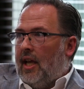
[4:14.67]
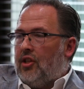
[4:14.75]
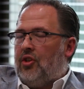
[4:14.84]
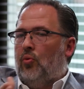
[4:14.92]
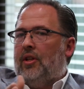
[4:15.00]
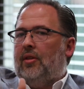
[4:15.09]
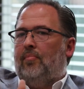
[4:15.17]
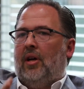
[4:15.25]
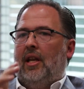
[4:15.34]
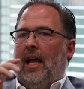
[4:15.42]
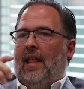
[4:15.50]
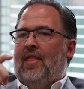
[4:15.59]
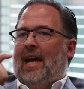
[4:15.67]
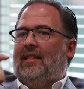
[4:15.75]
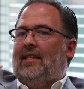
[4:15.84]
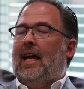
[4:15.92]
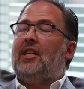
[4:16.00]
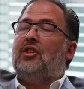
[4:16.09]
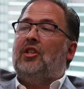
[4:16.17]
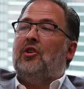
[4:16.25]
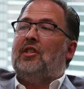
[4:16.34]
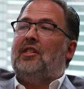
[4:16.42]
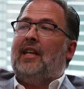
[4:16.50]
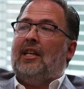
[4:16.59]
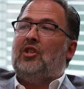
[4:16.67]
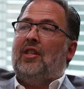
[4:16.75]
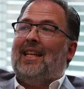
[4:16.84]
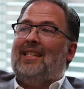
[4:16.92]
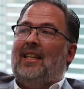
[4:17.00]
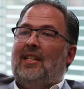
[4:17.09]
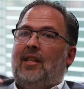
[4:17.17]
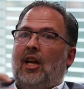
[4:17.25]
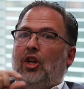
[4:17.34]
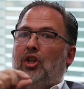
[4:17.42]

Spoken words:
And so but in that section, there's a section that says